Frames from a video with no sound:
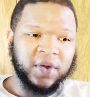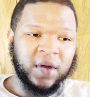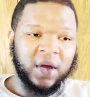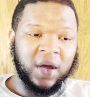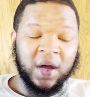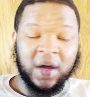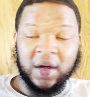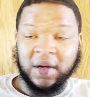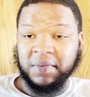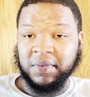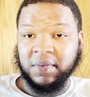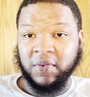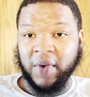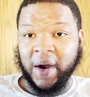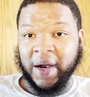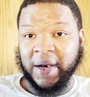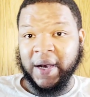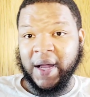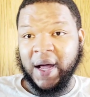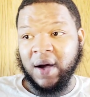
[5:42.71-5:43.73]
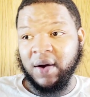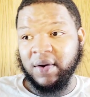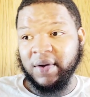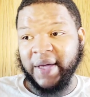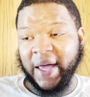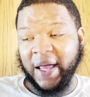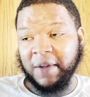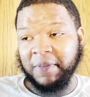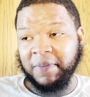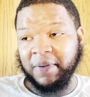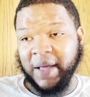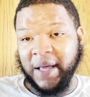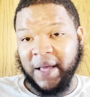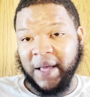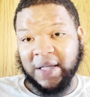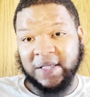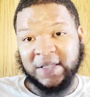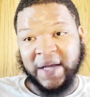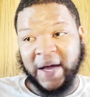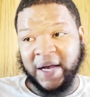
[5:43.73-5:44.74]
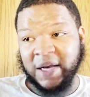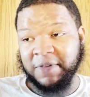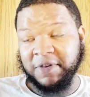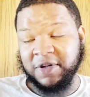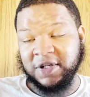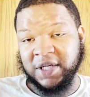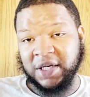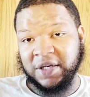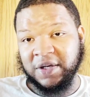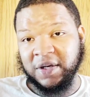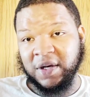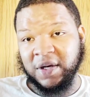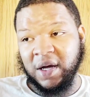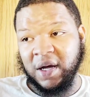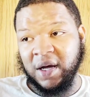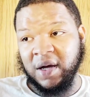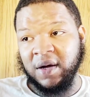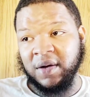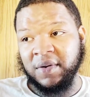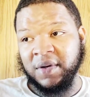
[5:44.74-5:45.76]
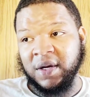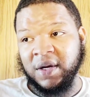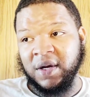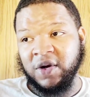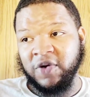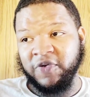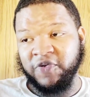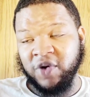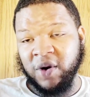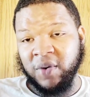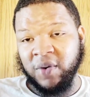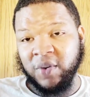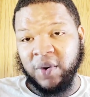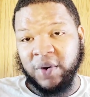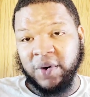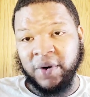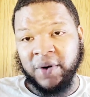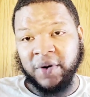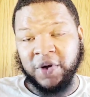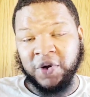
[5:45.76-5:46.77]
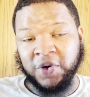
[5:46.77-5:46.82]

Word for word: Uh, right now, Caleb Plant is 90% the, uh, front runner.